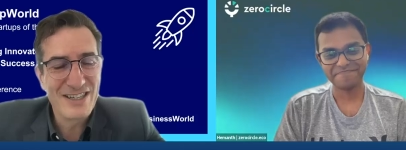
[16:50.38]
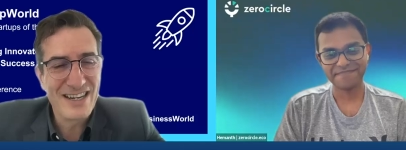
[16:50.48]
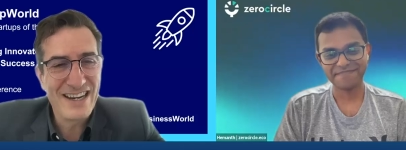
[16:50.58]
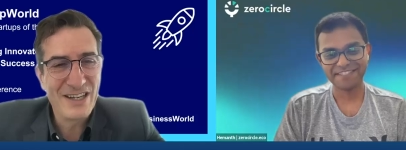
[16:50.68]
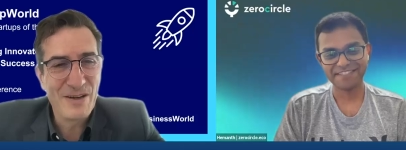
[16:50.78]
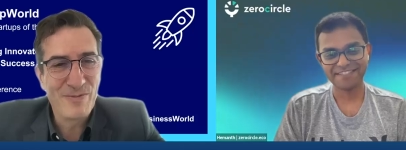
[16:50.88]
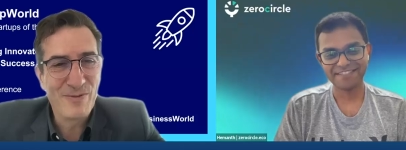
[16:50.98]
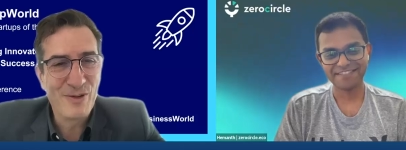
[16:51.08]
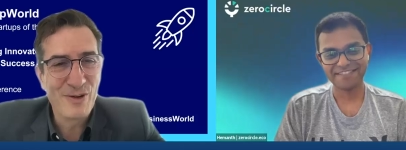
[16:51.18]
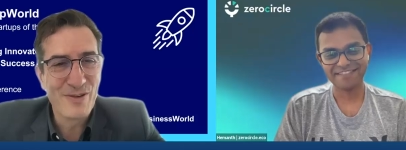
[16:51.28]
Speaker 1: lining up
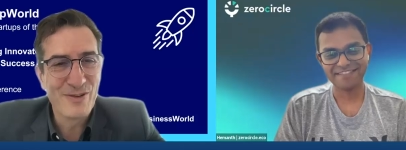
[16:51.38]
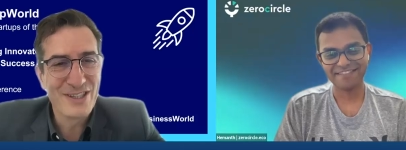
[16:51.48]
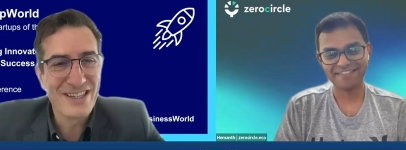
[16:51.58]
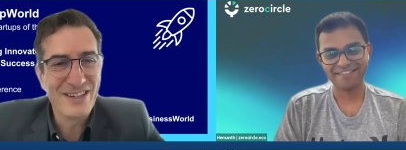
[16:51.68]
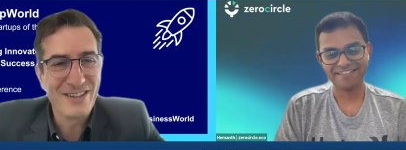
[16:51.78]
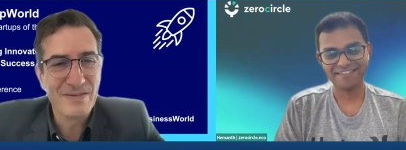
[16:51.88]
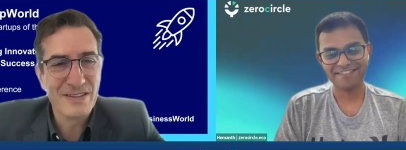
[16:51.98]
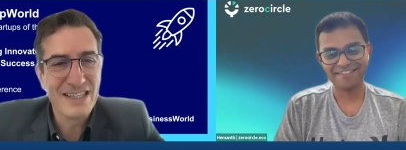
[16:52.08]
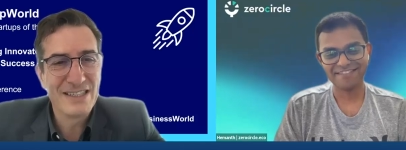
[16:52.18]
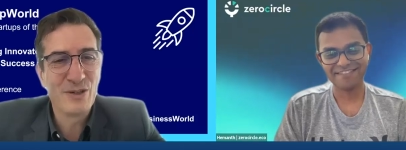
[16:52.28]
for all of us here.
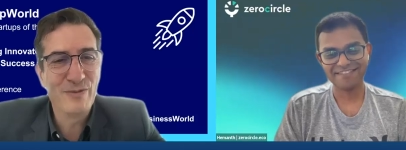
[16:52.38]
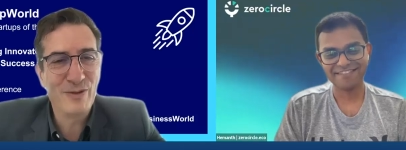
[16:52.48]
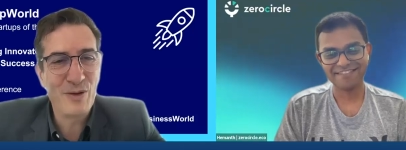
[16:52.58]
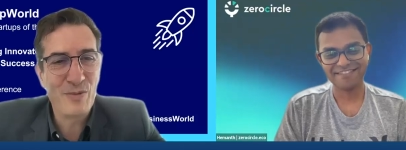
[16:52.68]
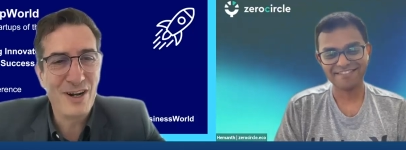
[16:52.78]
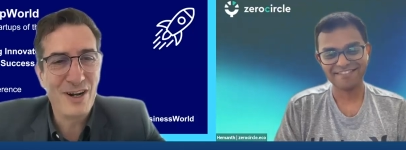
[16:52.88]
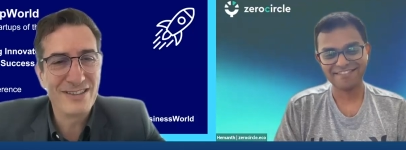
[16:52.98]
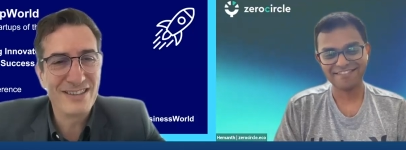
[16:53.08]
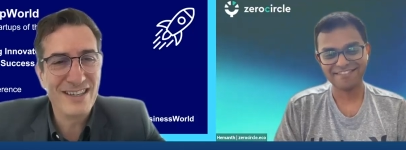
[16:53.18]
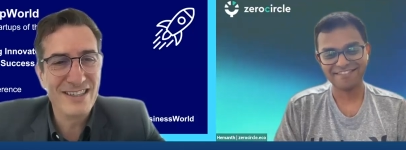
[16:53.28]
It's good for the
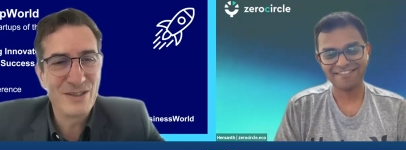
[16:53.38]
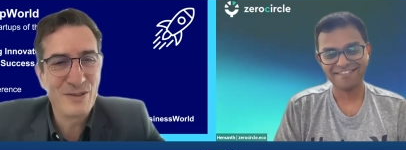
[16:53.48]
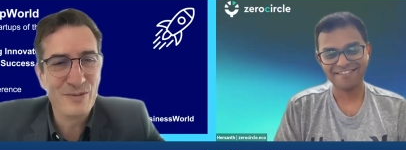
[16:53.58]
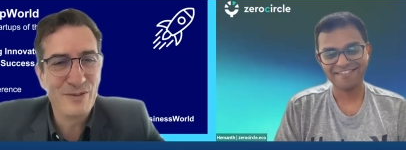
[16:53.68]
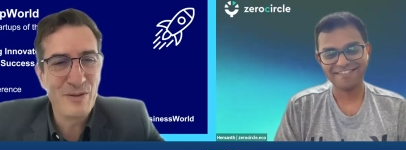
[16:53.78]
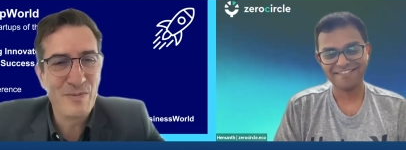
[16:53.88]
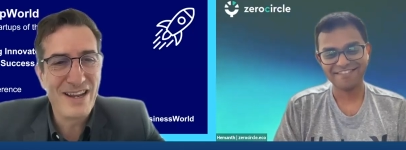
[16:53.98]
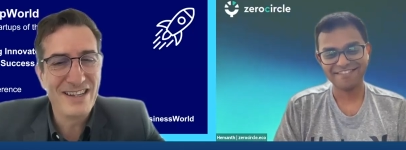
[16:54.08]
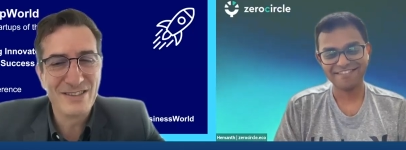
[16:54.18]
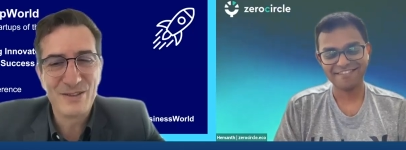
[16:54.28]
world and it's good for the
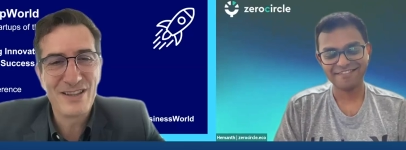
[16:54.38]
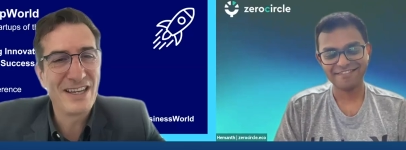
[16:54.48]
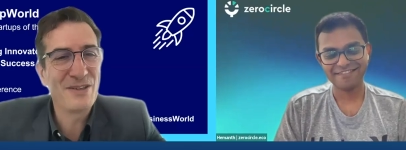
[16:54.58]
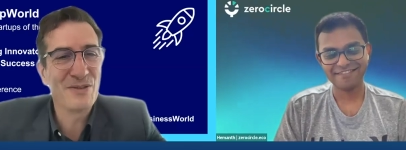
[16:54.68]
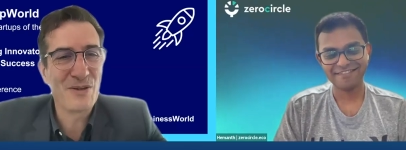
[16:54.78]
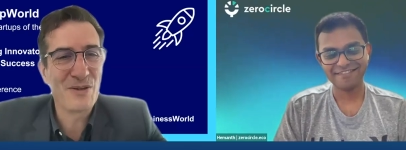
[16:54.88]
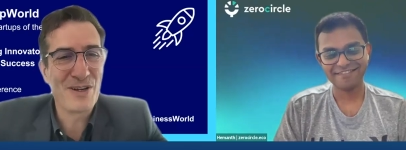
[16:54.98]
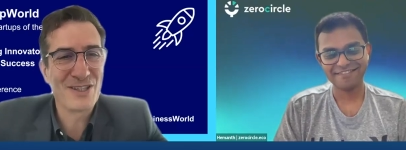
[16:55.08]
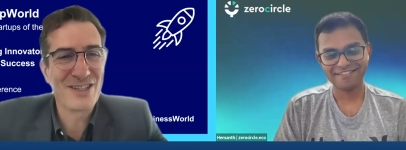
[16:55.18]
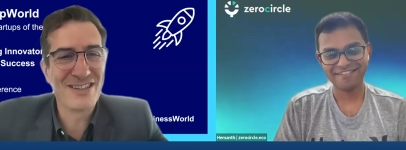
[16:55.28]
planet. So thank you so
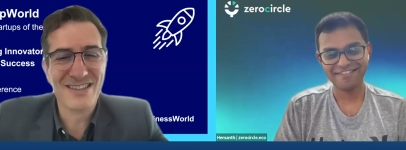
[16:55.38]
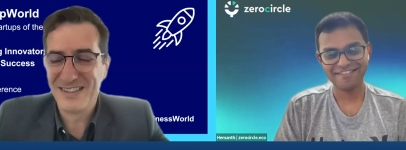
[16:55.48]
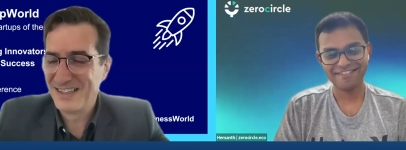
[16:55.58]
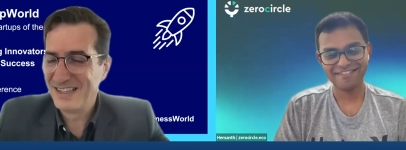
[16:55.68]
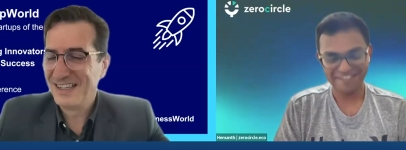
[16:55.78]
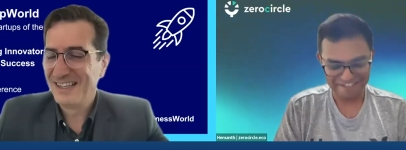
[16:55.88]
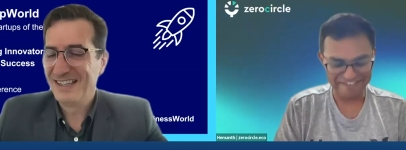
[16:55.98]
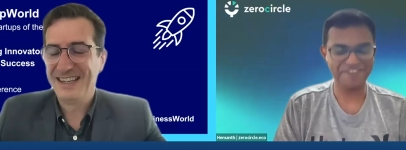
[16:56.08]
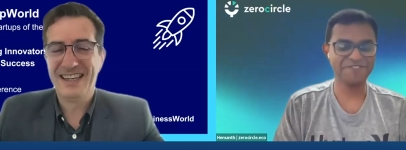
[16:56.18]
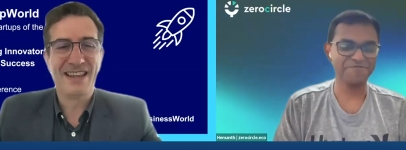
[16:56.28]
much. Uh,
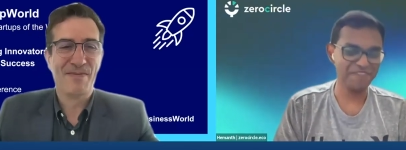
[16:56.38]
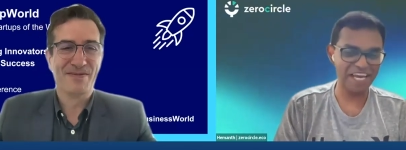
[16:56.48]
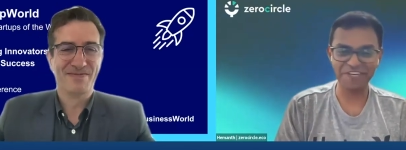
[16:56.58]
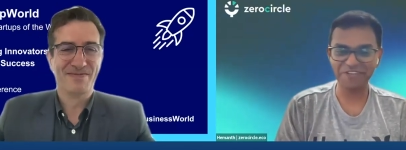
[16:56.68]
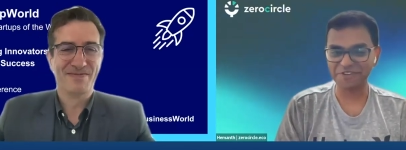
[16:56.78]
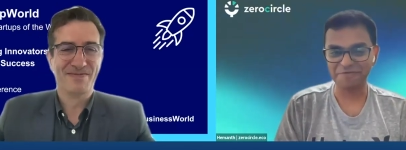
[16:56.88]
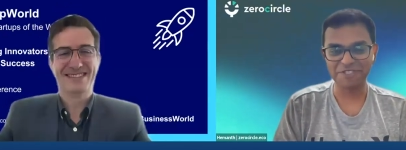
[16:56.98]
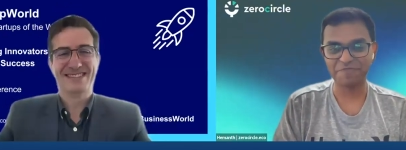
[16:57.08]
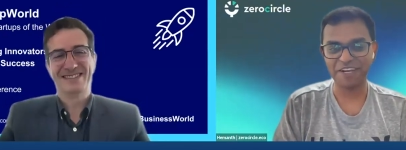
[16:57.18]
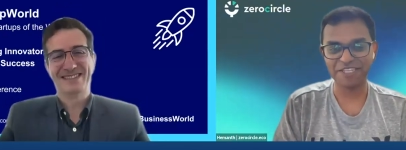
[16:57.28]
Speaker 2: awesome. Thank you so
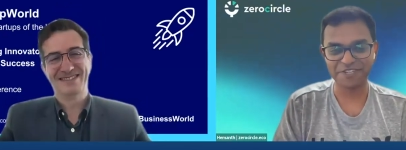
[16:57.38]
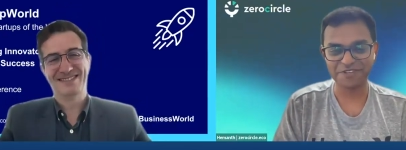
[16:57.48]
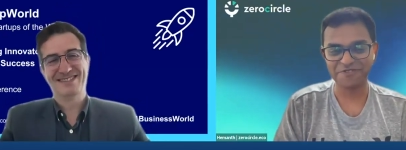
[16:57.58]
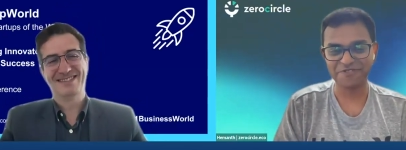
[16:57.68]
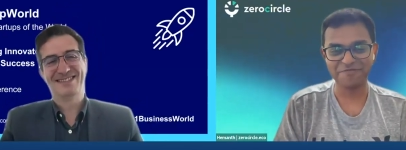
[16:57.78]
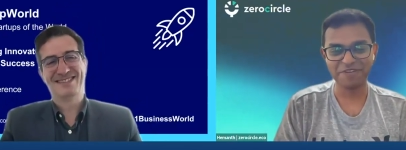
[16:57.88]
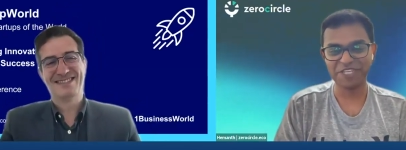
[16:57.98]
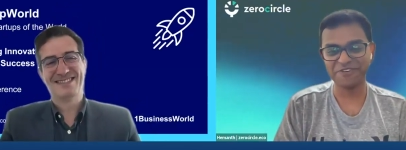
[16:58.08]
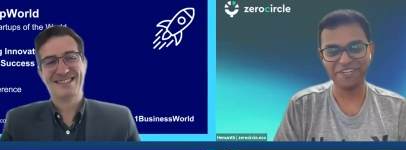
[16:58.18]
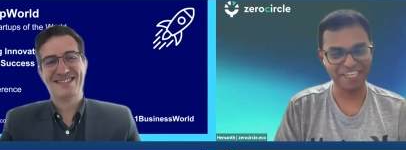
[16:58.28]
much. A pleasure to uh,
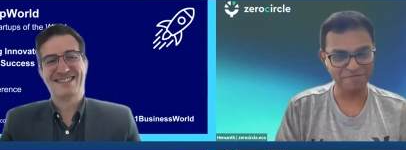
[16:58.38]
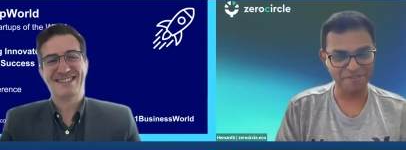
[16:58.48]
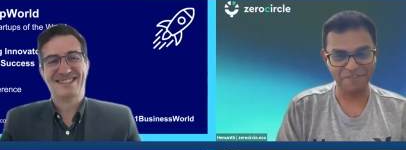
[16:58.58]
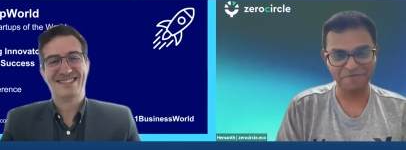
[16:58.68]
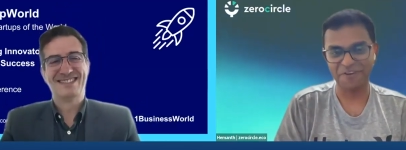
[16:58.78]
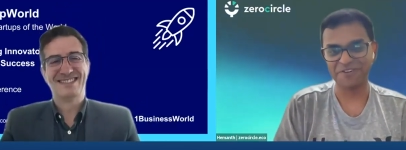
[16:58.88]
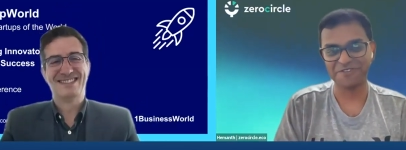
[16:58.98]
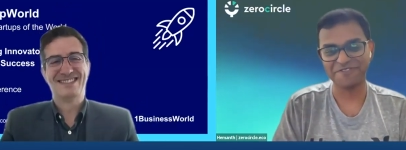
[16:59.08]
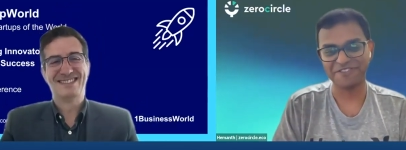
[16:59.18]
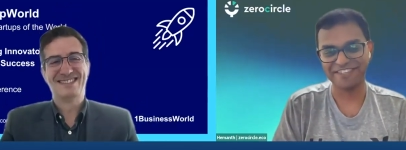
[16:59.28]
meet you. And I'm looking forward
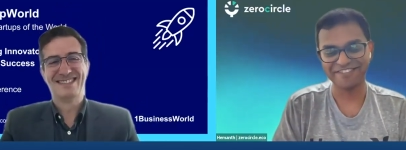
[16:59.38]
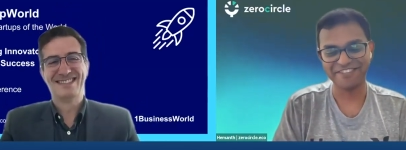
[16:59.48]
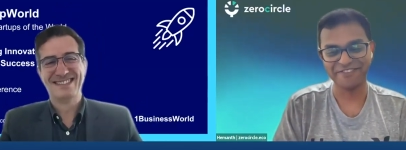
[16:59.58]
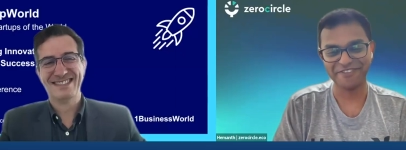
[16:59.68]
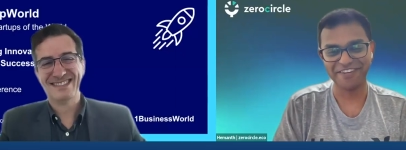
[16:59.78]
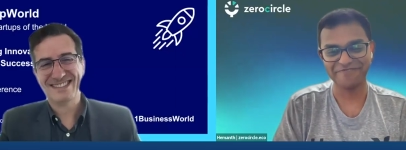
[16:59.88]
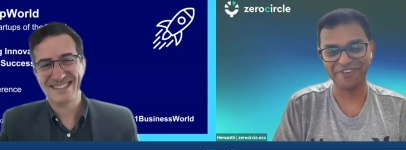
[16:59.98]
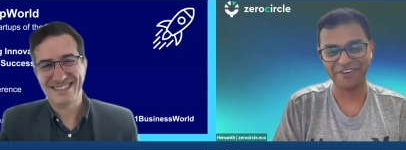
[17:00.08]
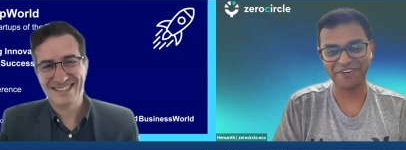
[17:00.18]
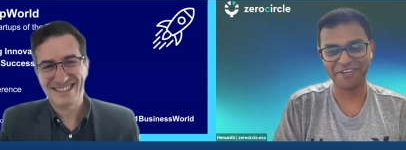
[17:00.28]
to, uh, you know, kind of
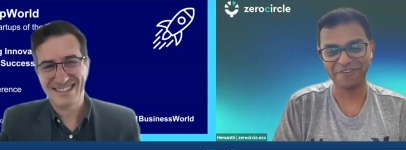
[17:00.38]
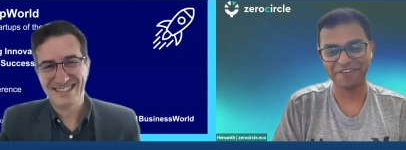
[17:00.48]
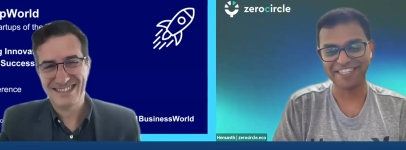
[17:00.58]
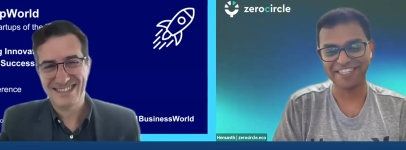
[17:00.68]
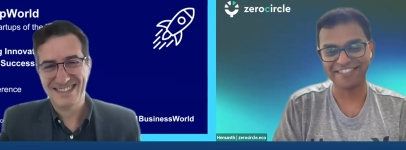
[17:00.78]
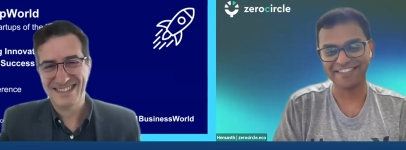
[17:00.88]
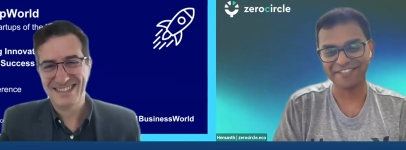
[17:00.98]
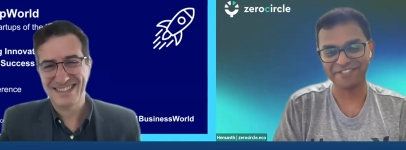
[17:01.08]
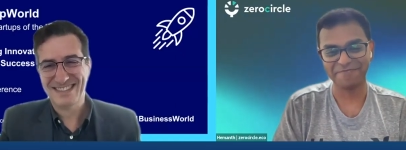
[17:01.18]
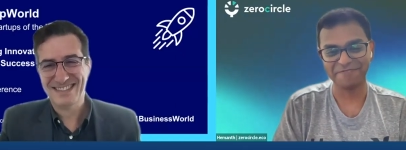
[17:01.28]
talking to anyone interested in
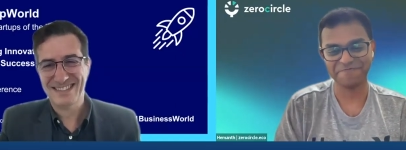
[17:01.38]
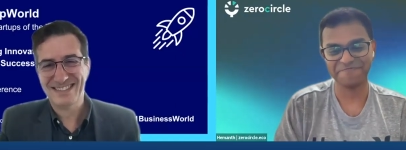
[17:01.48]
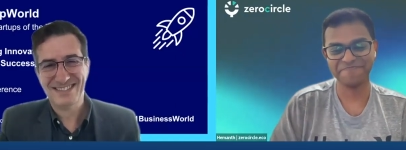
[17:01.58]
this topic.